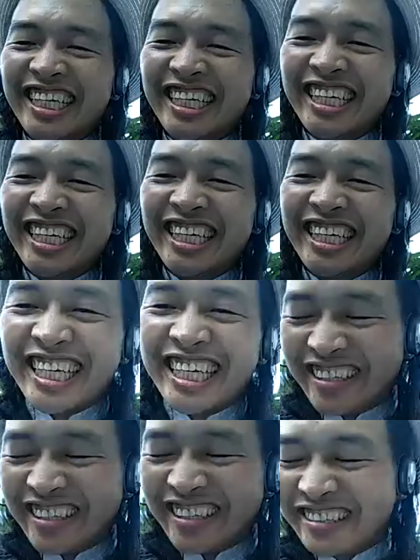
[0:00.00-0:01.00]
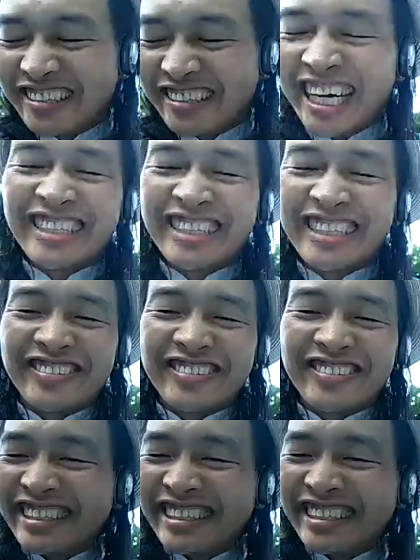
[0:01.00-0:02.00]
I know that Jovanka has
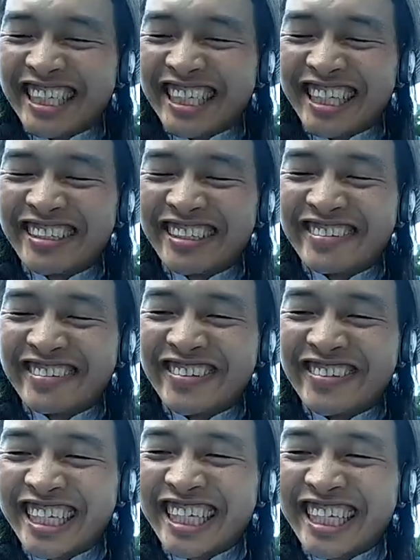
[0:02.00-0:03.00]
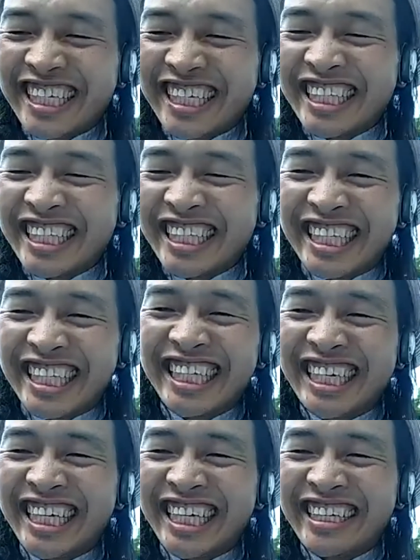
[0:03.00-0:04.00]
been calling for looking at the
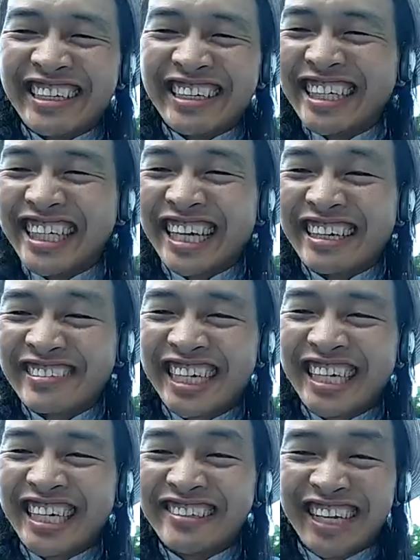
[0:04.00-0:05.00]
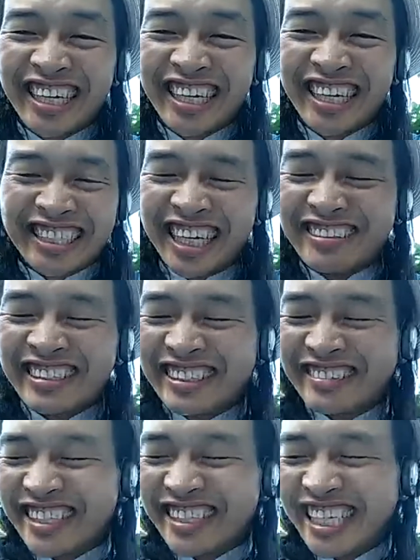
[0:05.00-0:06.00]
sheriff's contract and are we
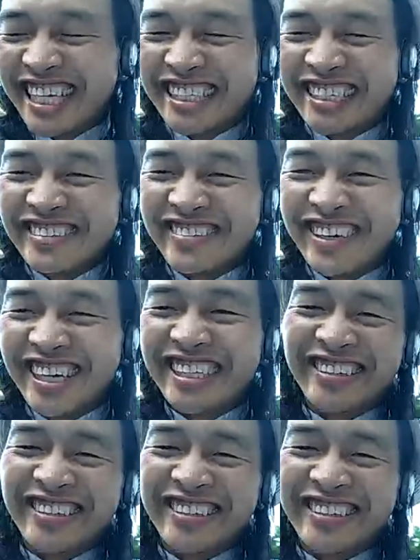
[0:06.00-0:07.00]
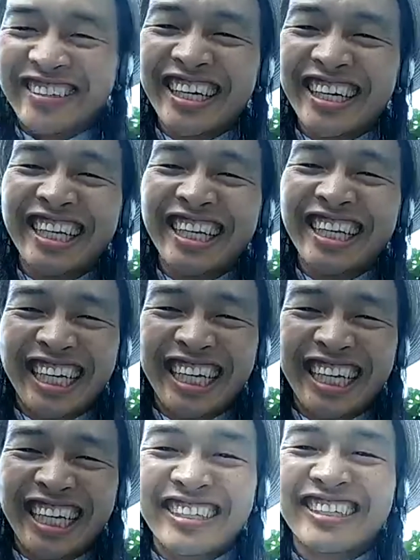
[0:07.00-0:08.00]
really getting our money's worth? And I know
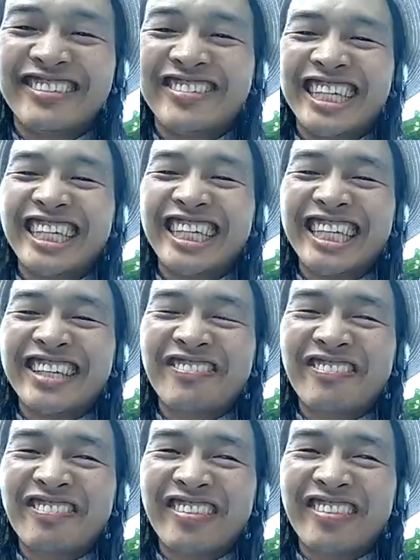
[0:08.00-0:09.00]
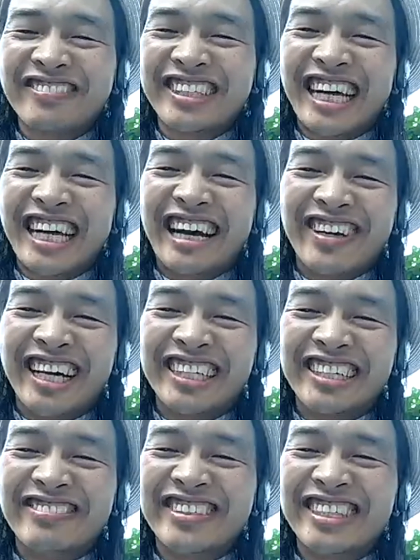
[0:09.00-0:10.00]
there's been some staff
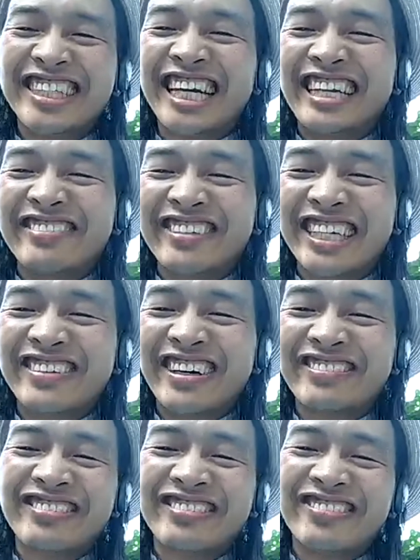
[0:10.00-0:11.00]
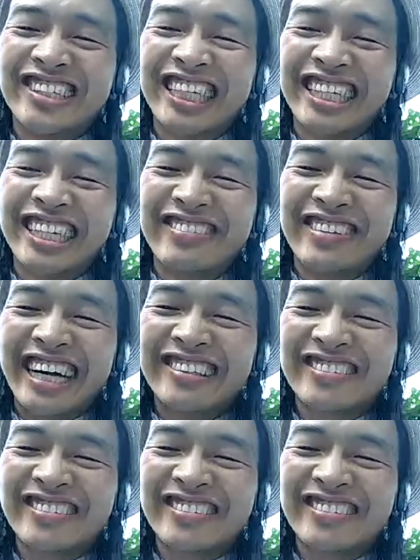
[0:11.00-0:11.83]
items that have come up to the board about